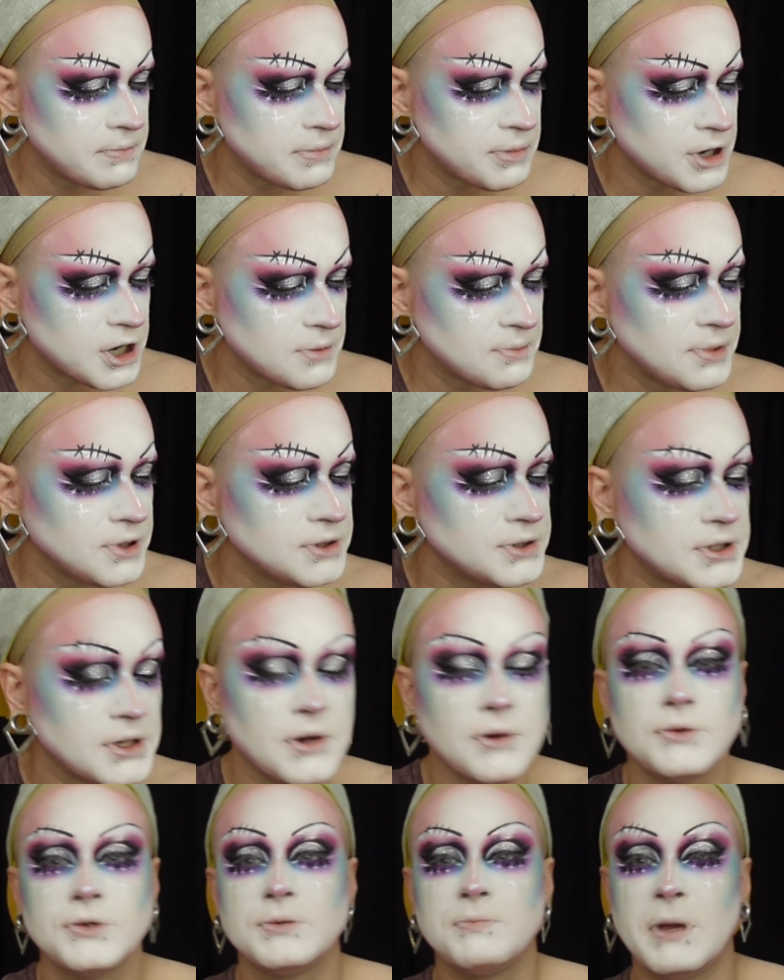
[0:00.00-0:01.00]
purple
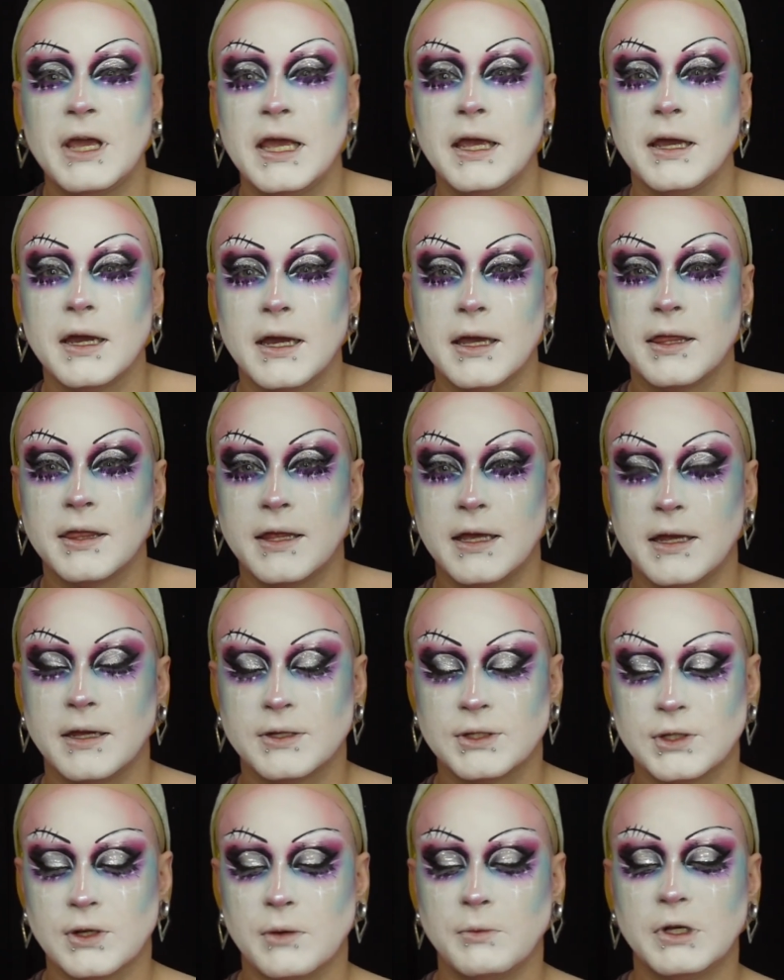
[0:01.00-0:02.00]
toned pink, I think.
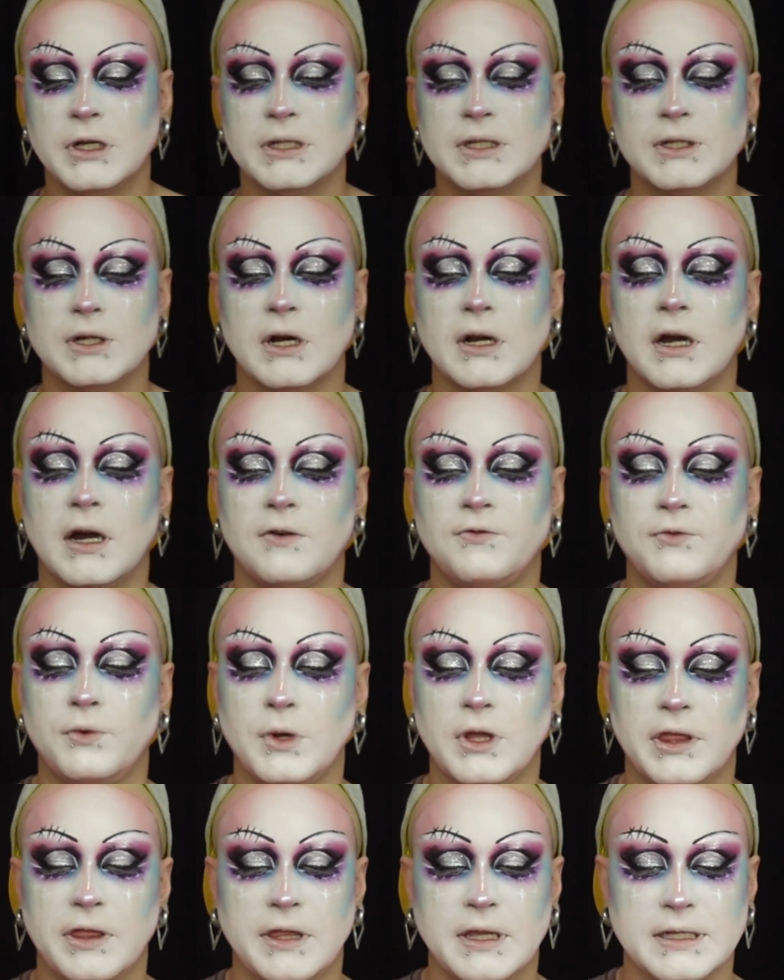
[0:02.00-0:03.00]
So I'm gonna start off
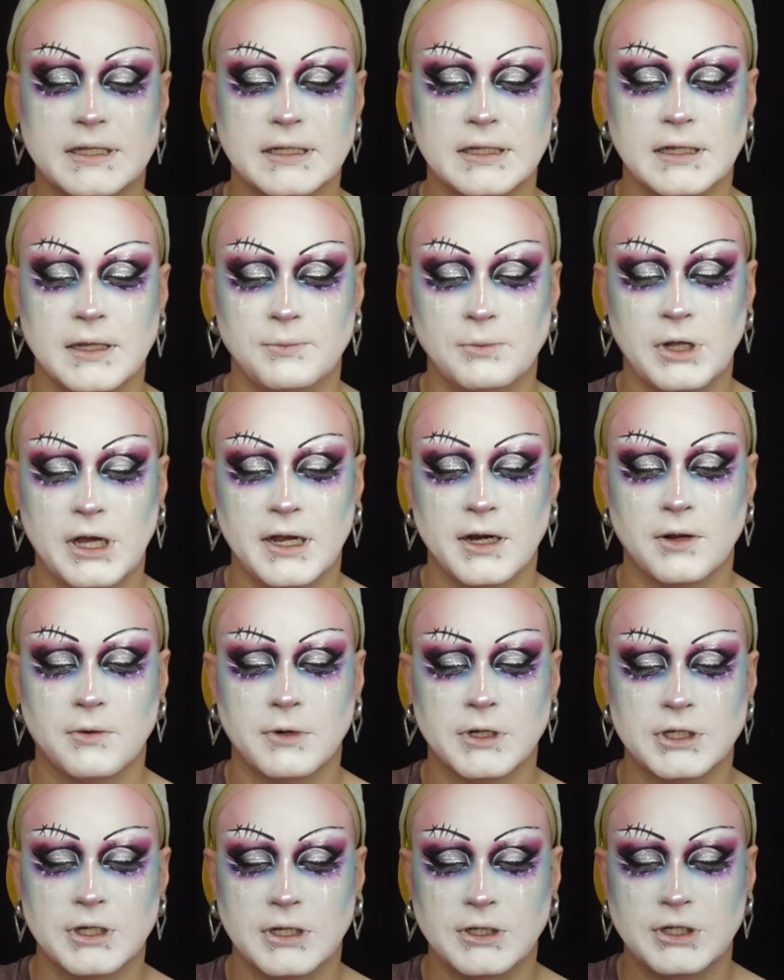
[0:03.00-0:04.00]
with this lip liner,
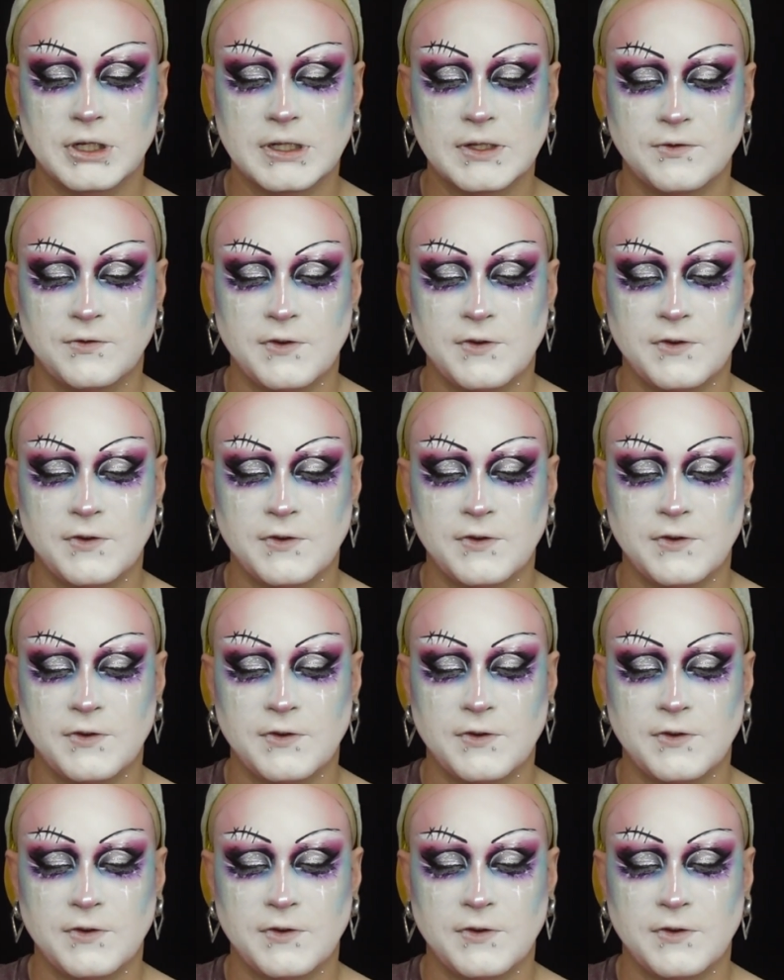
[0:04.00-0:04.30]
which I just